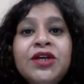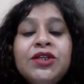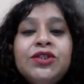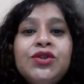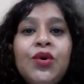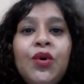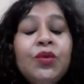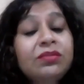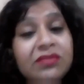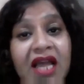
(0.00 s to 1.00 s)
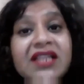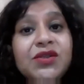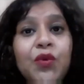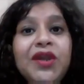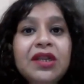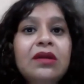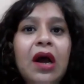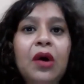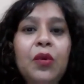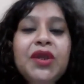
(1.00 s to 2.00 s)
So that's
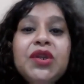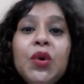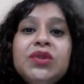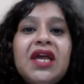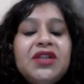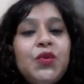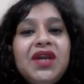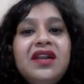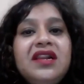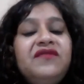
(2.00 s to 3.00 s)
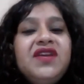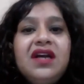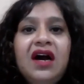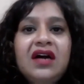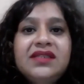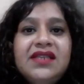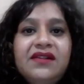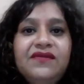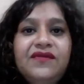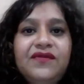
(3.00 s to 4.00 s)
how we know that we are loving
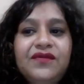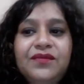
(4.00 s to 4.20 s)
ourselves.